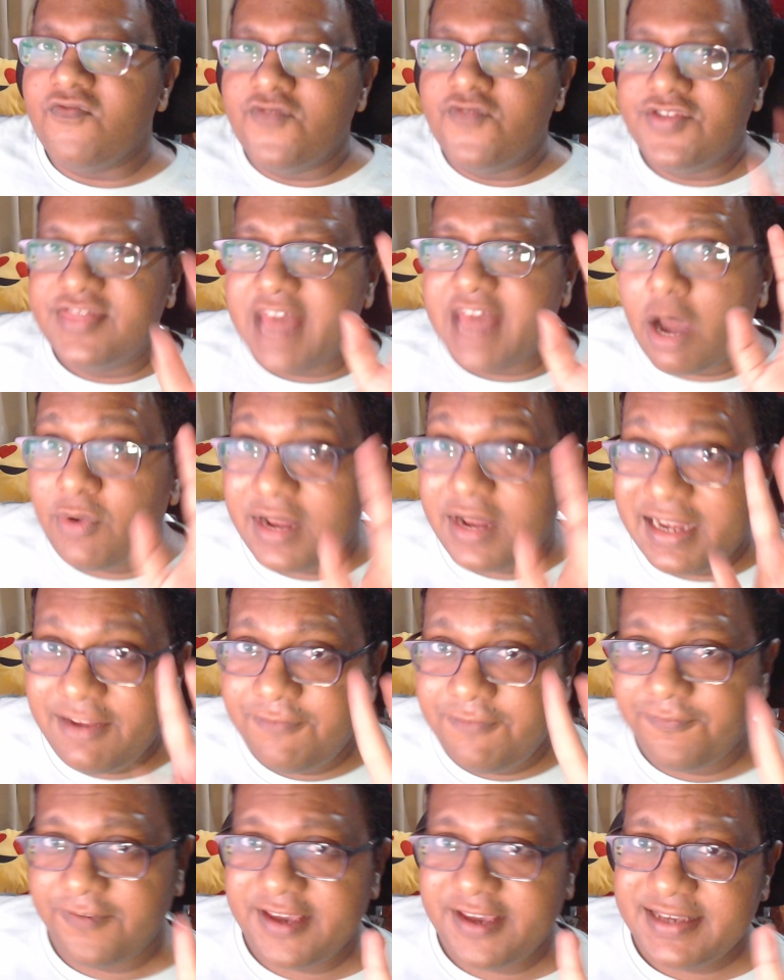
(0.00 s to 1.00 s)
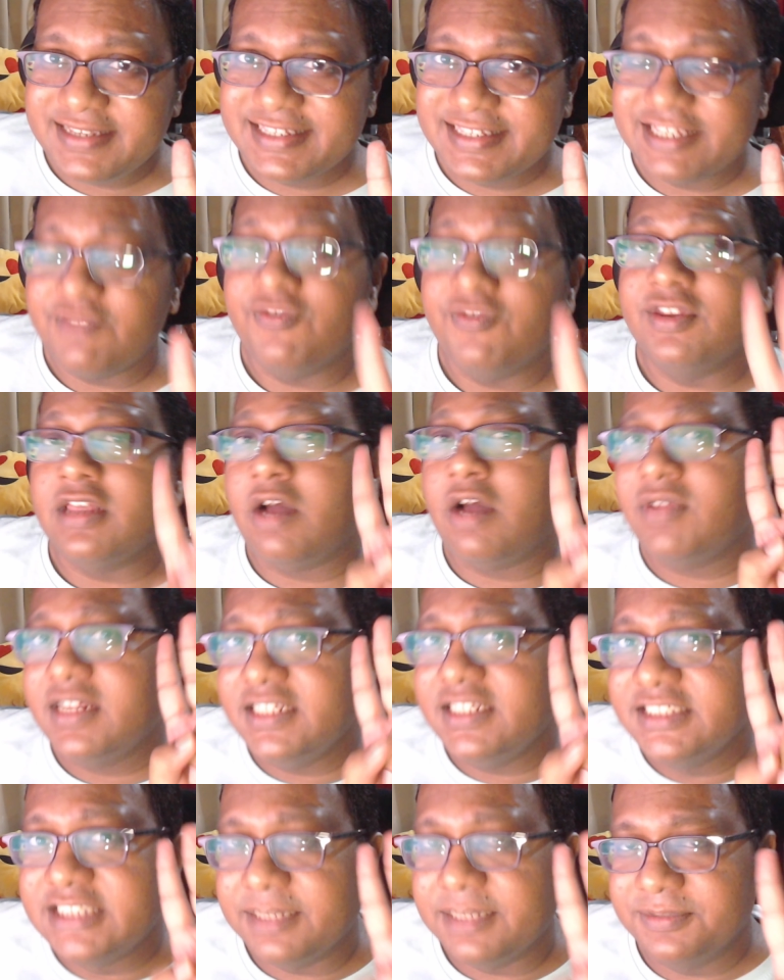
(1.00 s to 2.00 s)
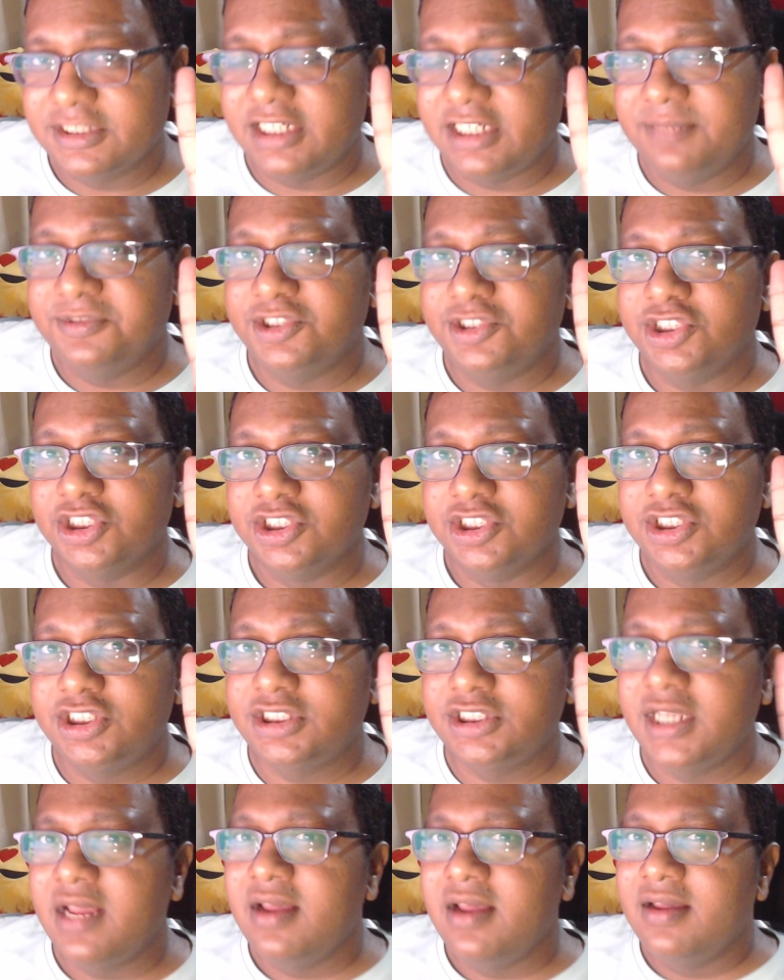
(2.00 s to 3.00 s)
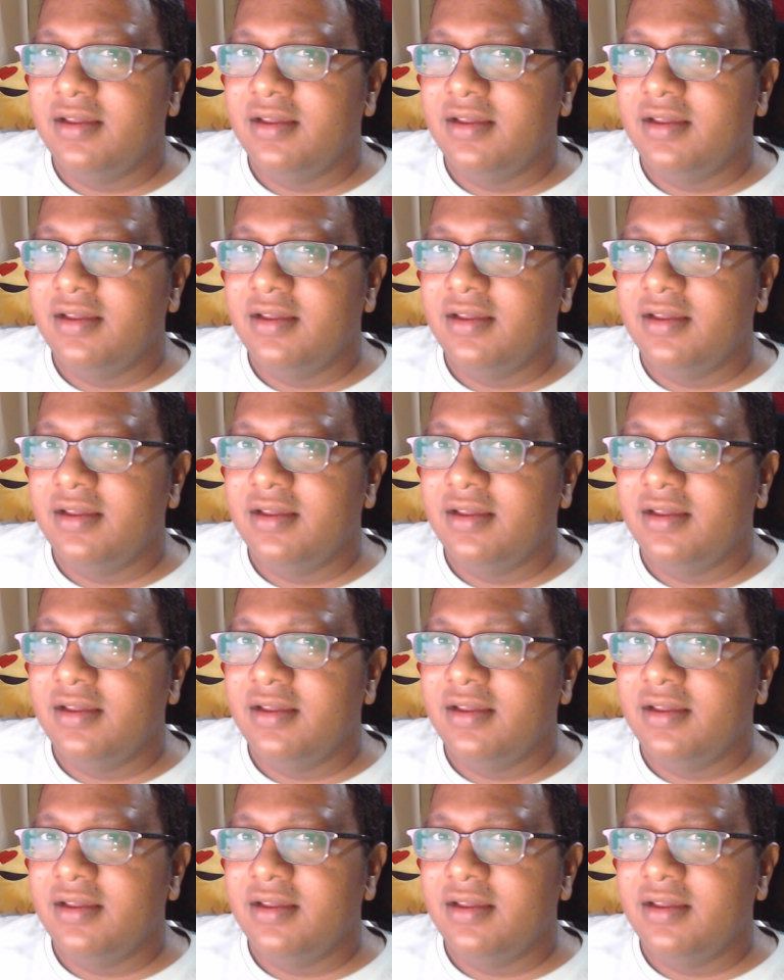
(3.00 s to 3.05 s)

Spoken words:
Without any fees, without any subscriptions,